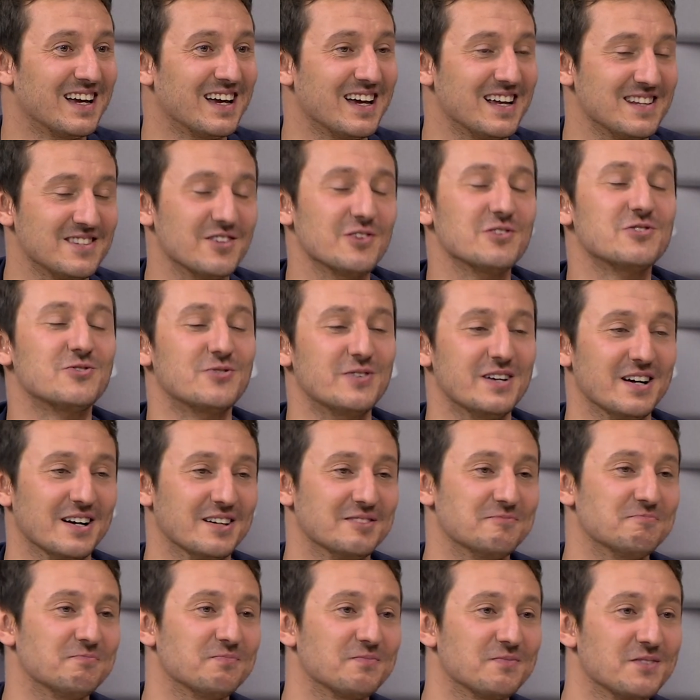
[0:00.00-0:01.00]
It's Austria.
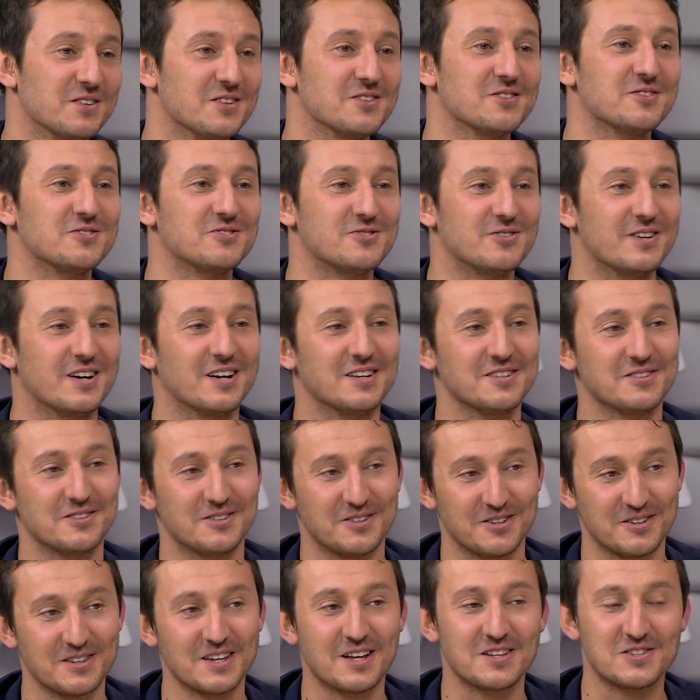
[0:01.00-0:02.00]
That's Austria.
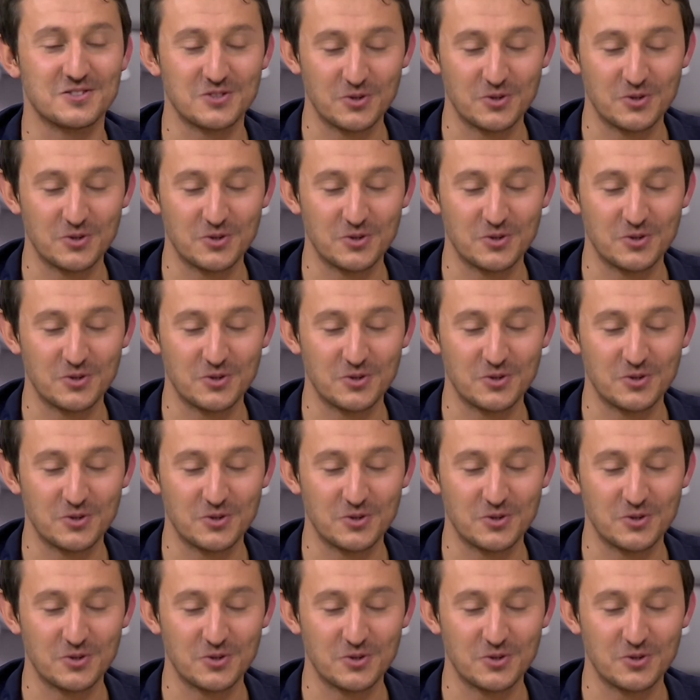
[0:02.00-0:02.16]
So that's